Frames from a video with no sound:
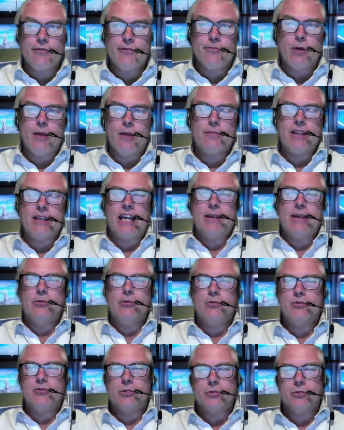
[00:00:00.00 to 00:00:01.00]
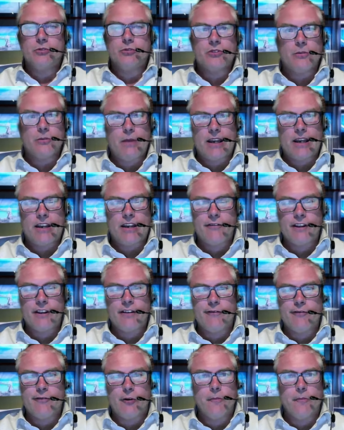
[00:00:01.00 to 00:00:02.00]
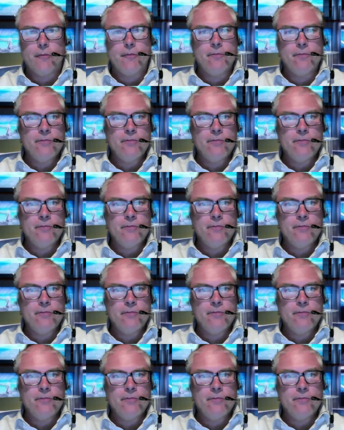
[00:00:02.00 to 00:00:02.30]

might be able to benefit from